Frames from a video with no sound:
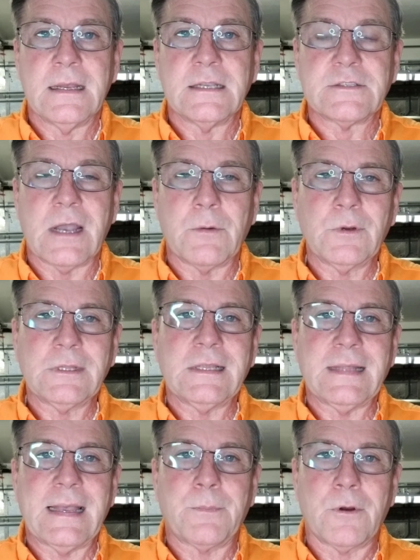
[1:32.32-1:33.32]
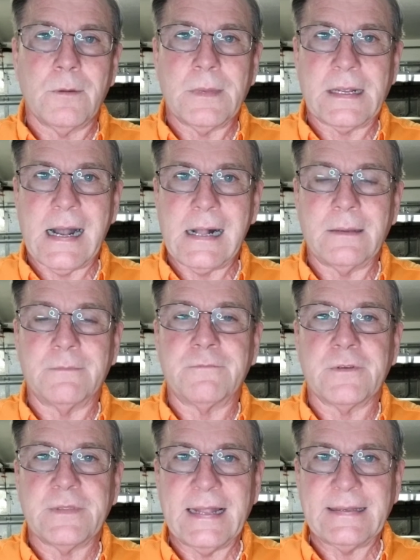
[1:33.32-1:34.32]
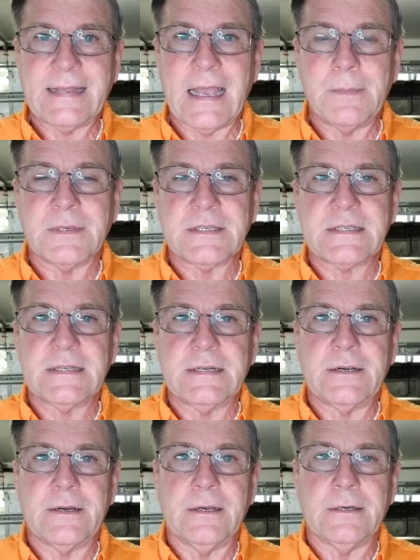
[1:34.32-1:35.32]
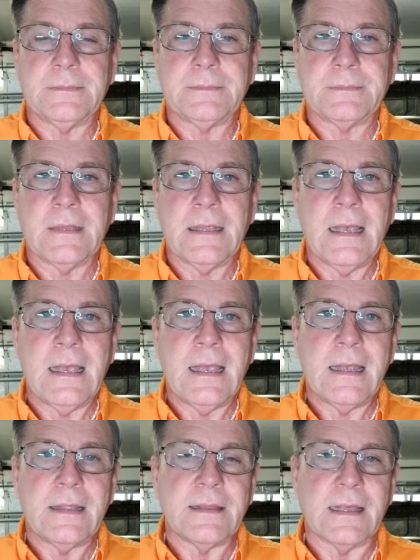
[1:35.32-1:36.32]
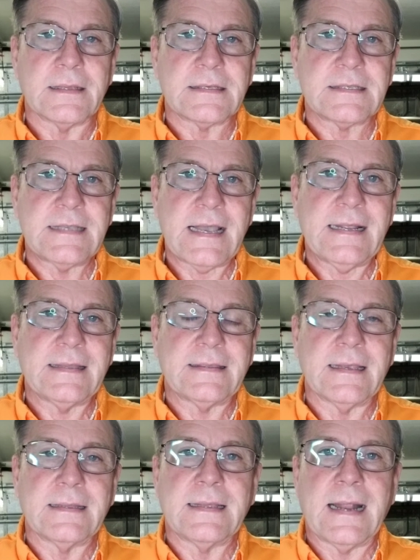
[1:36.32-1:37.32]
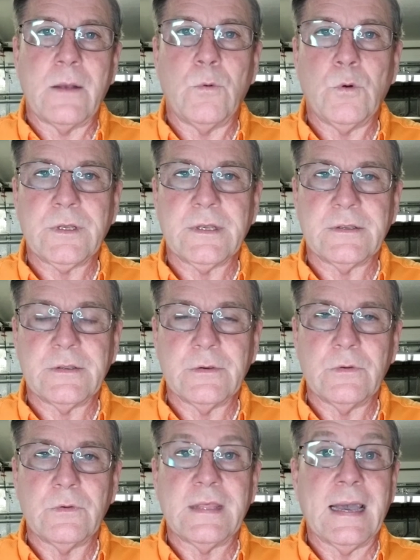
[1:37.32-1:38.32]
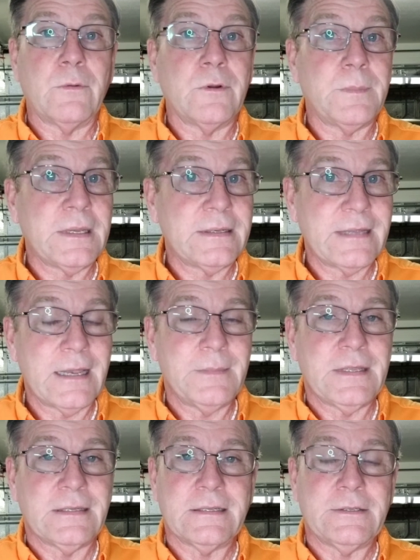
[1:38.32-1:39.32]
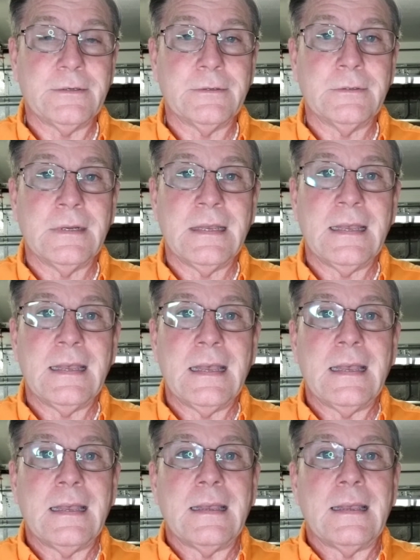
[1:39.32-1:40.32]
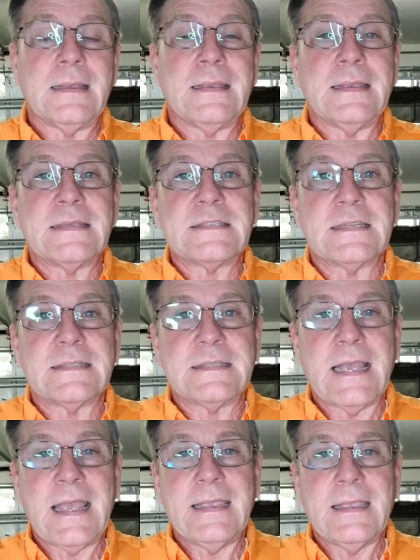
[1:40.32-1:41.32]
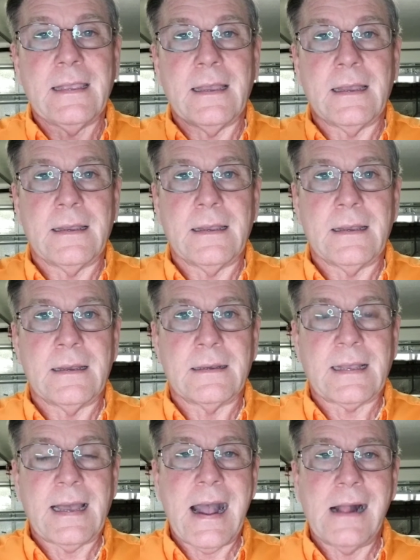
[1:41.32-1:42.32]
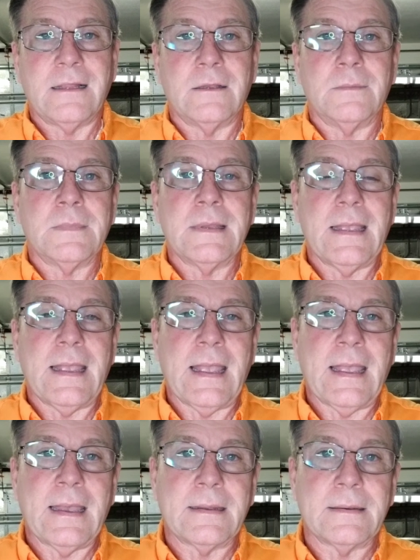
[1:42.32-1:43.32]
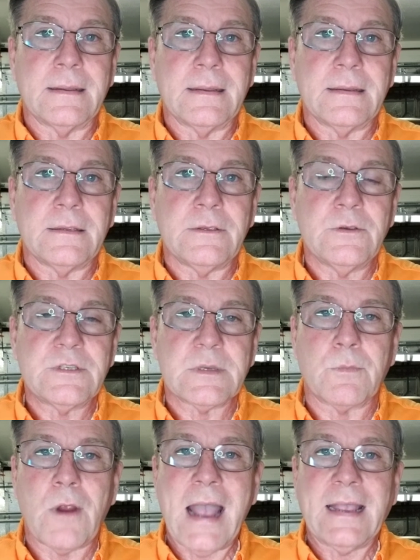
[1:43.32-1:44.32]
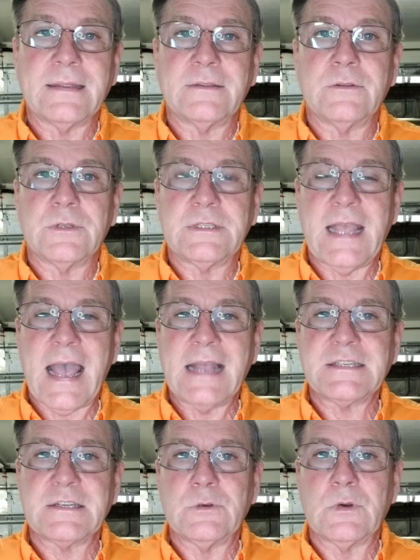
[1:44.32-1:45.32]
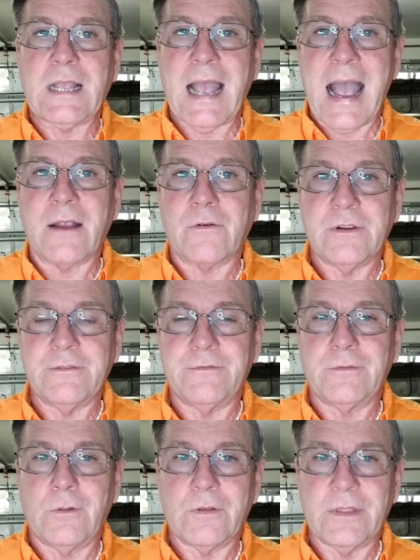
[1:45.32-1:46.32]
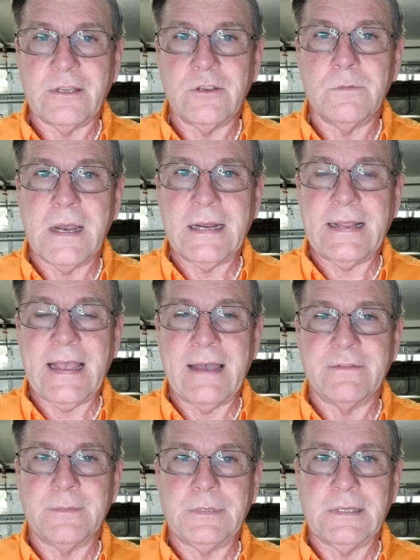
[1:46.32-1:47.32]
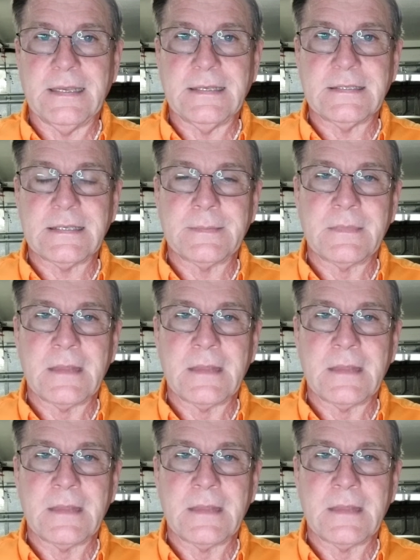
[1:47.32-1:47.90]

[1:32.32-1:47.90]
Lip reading: So I really like perma column for that type of scenario. Now the second thing that I wouldn't do that would be tempting to do is to take a column and use a bracket to attach it to a concrete floor that you might have in place.